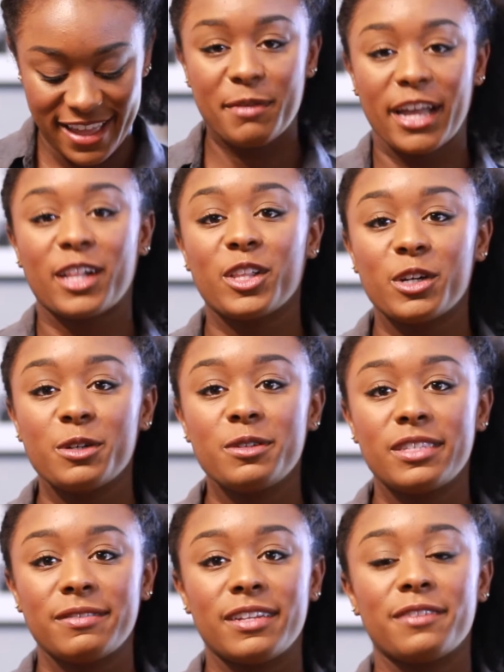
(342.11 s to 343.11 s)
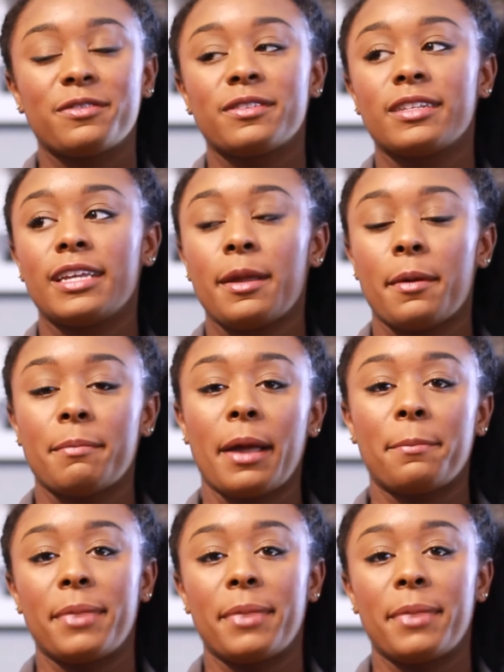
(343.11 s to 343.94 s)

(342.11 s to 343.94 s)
My clothes are definitely, my